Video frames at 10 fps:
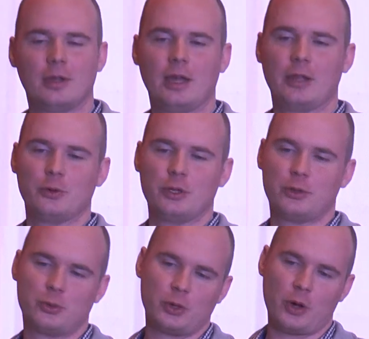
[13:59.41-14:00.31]
and you need
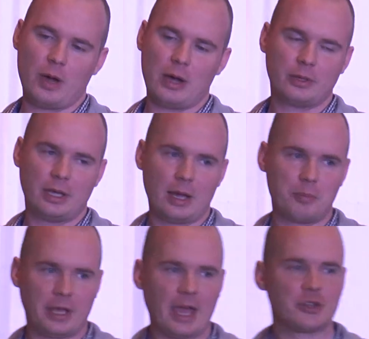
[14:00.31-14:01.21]
to know how
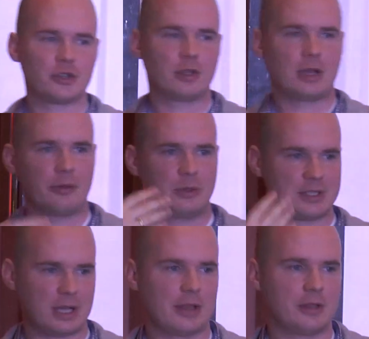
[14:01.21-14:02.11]
the
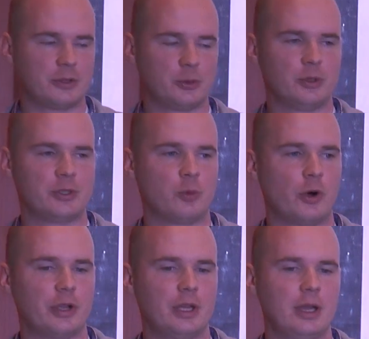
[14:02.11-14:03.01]
scanner tool is
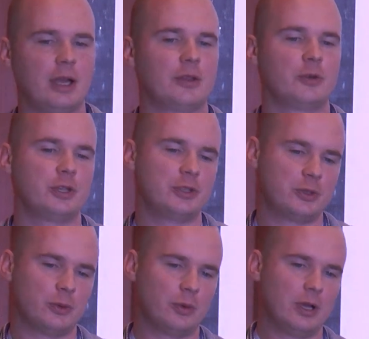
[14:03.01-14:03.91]
working, and you need
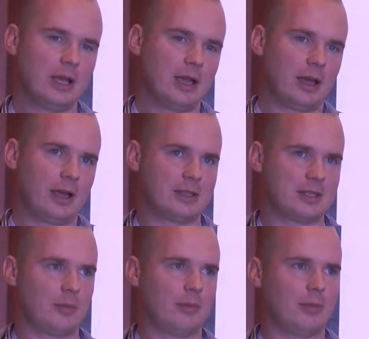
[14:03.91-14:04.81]
to get some